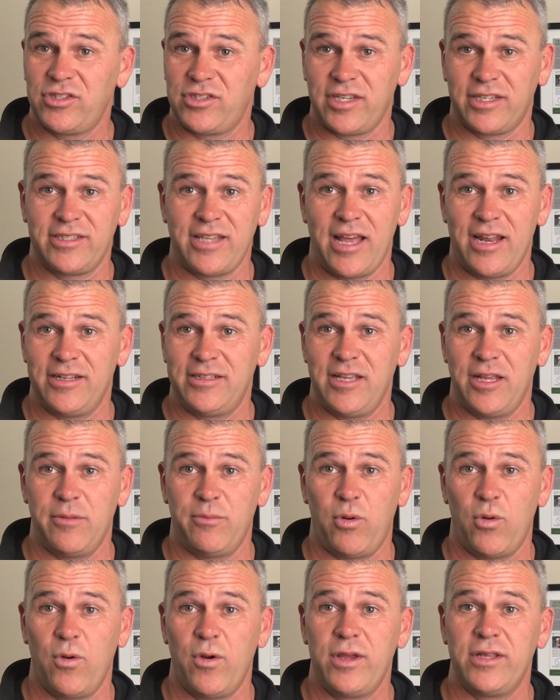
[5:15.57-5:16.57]
6 out of 10
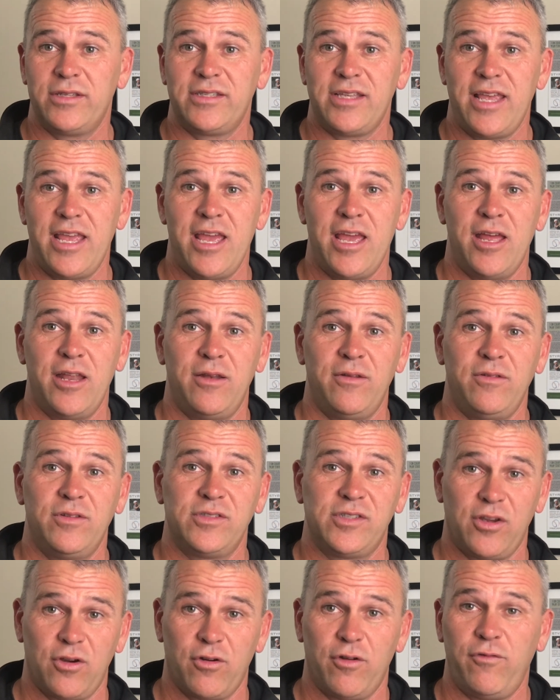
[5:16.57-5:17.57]
points in
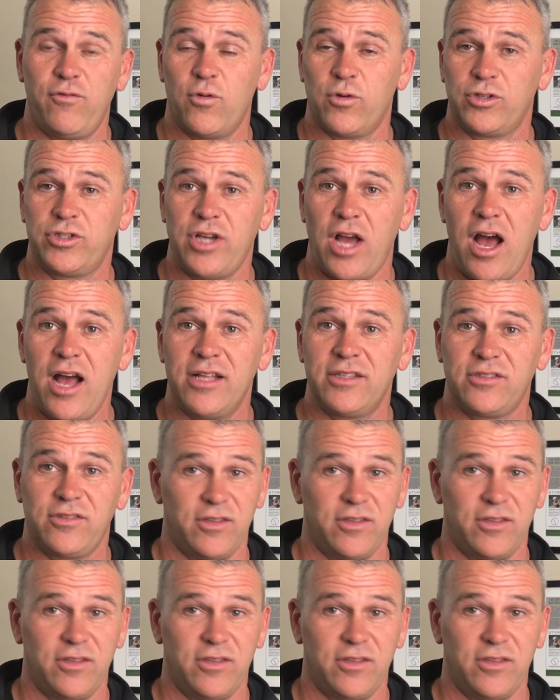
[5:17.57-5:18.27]
0 to 4 shots.